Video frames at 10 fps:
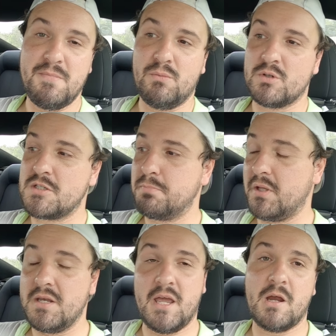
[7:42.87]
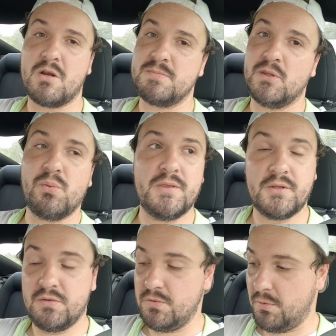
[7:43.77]
I mean, we're splitting hairs between
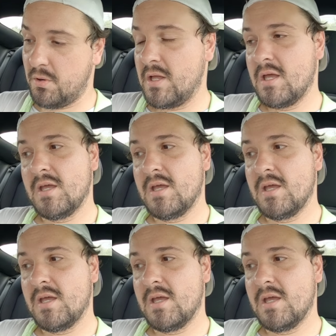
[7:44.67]
the two.